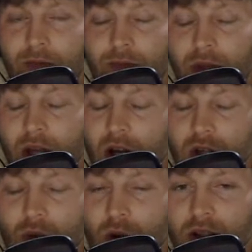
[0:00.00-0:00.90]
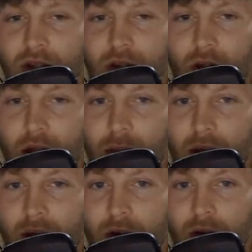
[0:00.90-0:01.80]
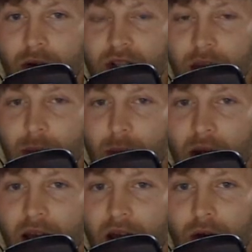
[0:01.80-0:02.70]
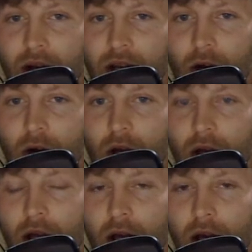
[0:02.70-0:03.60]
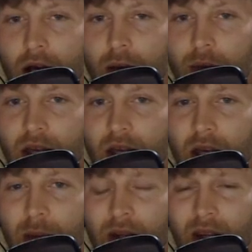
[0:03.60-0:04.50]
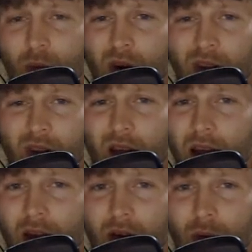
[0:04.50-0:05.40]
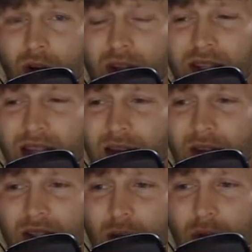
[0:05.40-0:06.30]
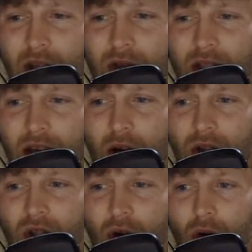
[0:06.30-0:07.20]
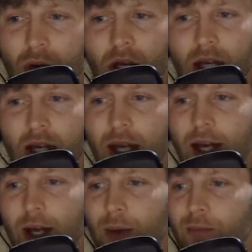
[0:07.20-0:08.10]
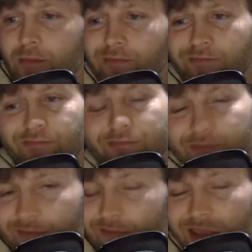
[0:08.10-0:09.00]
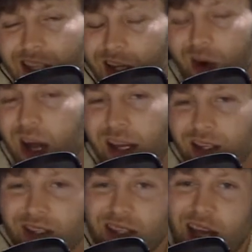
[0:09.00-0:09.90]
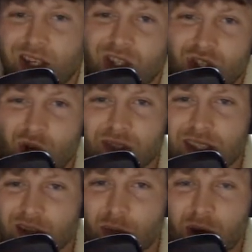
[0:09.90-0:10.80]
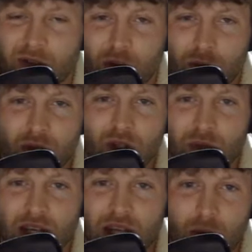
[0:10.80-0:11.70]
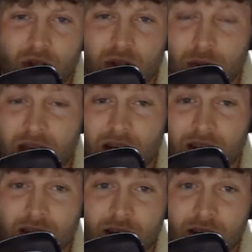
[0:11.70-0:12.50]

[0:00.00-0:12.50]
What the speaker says: gosh, why is the linebacker escaping my head right now? Him and then one of the safeties I believe is out. So, um, I just don't see the Buffalo Bills being able to beat us.